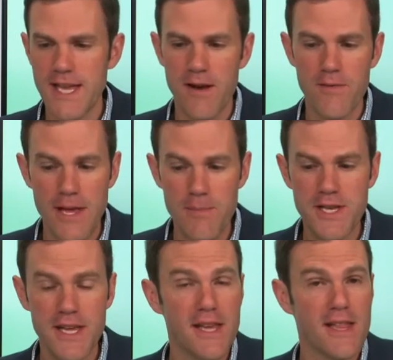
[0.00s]
And in
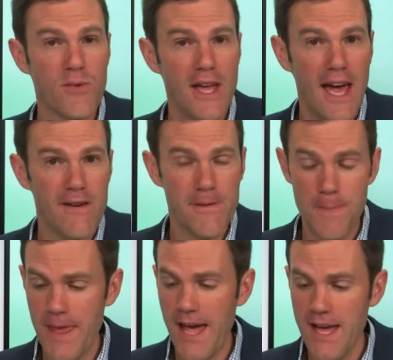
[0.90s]
particular, we have
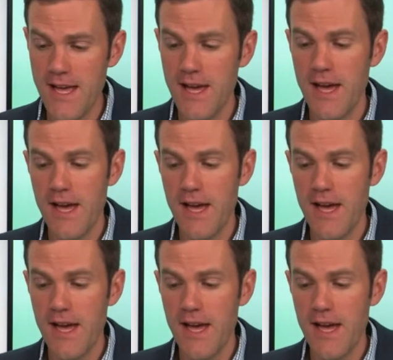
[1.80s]
a